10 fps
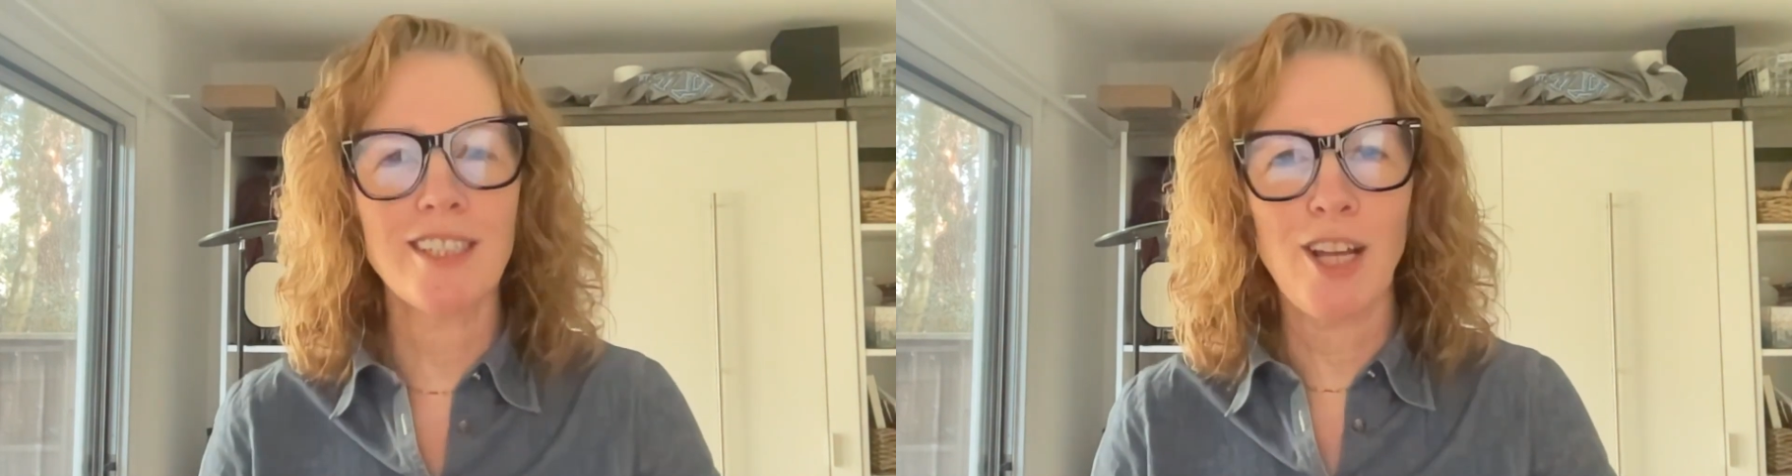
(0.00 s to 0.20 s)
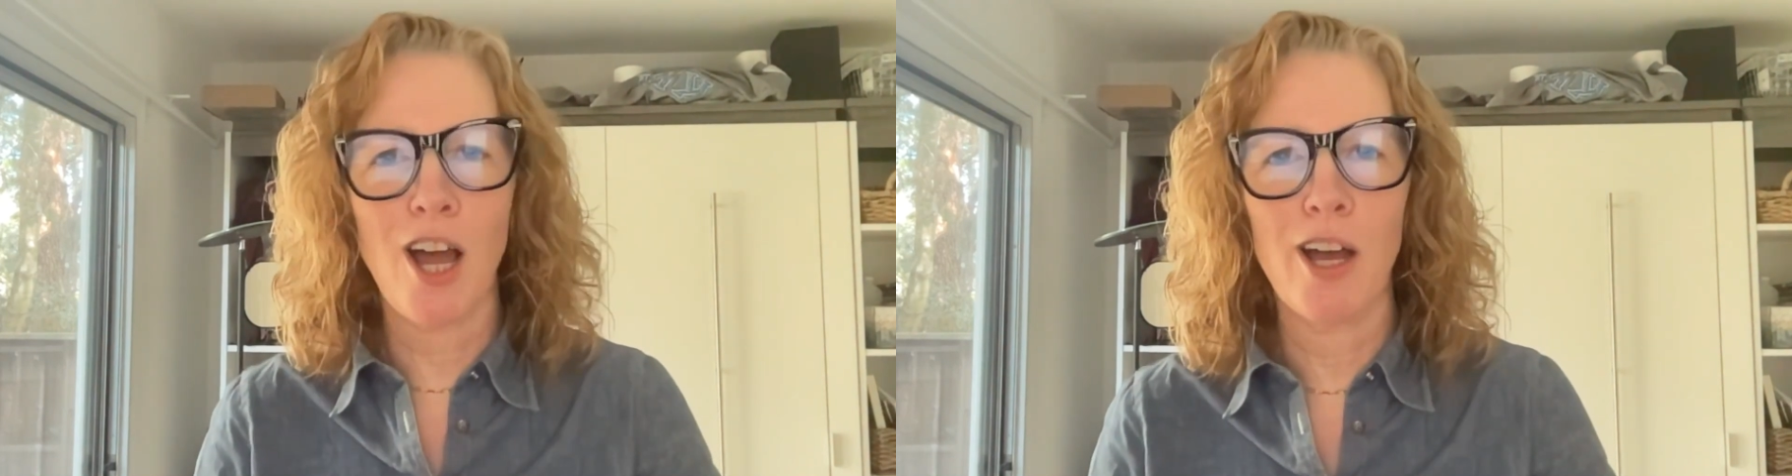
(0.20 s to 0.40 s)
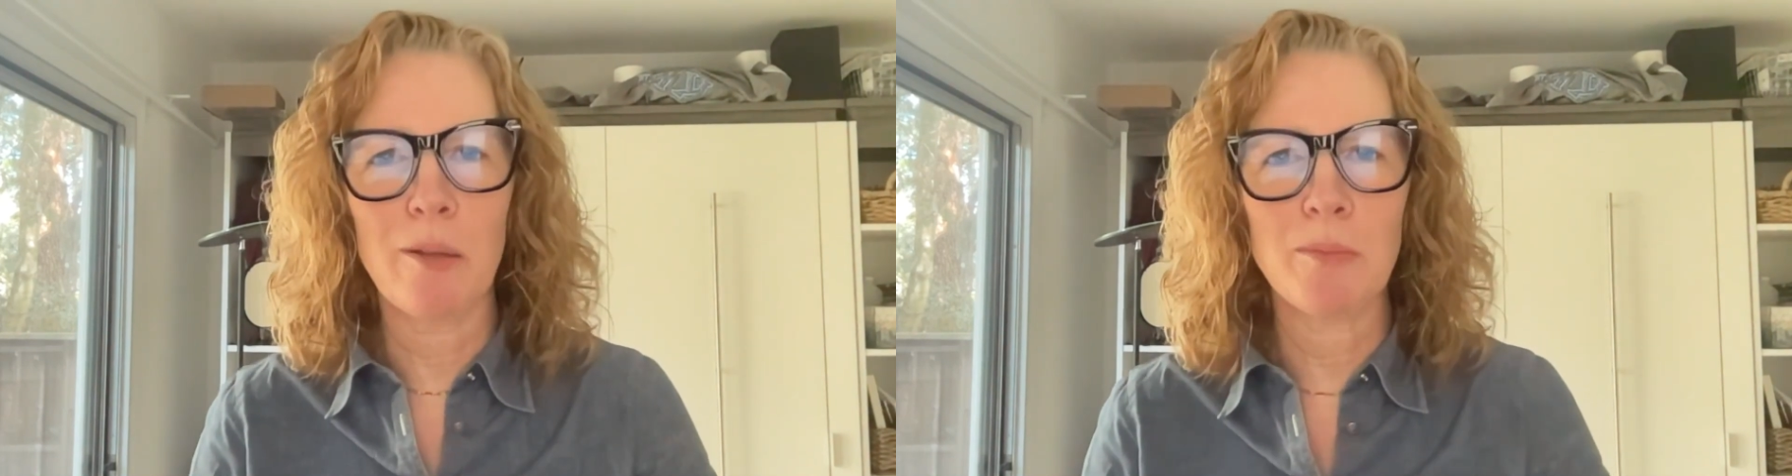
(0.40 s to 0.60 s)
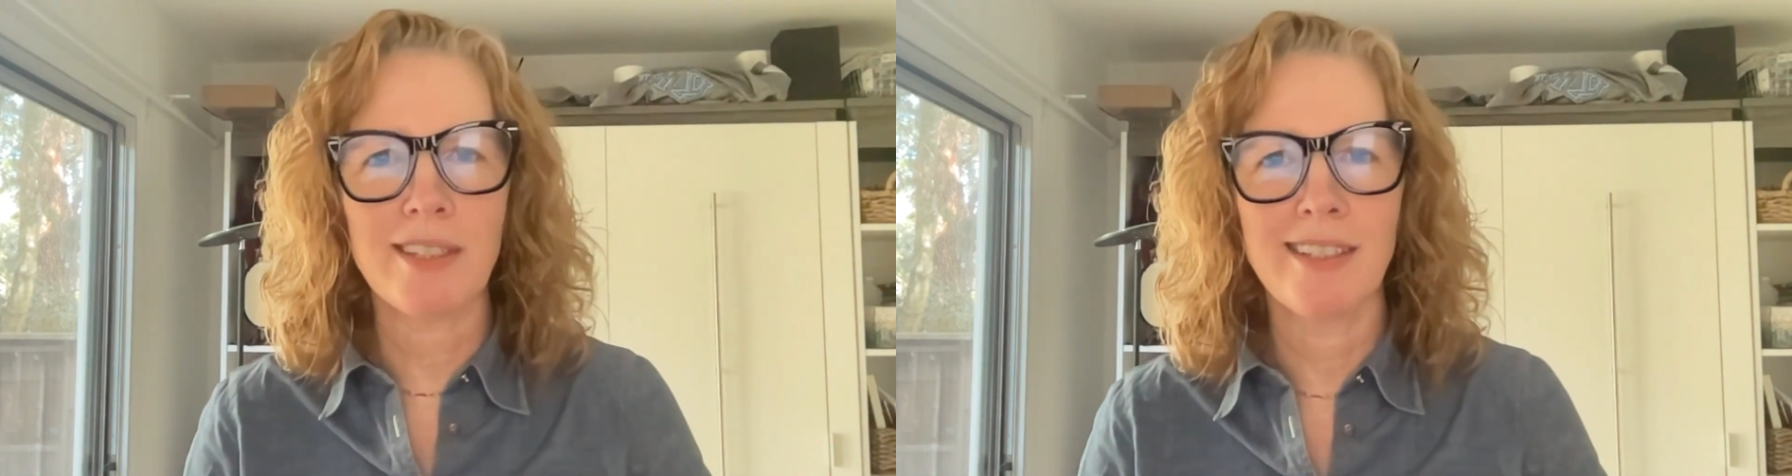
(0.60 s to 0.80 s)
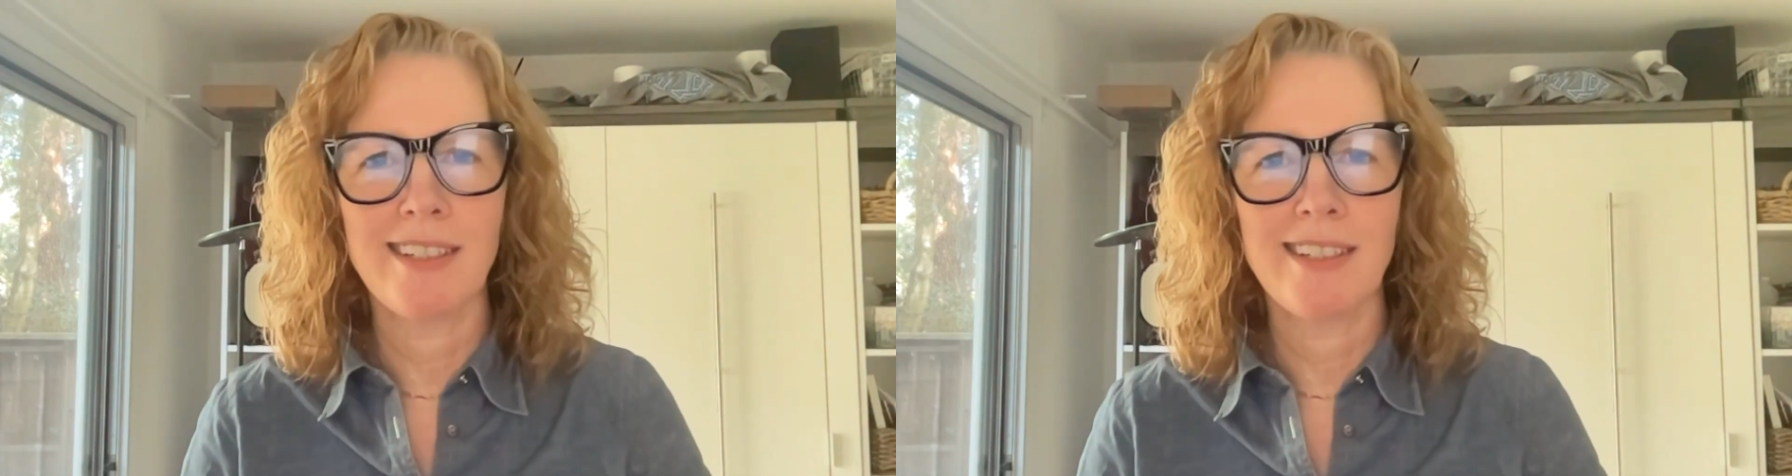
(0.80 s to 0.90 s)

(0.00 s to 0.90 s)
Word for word: times.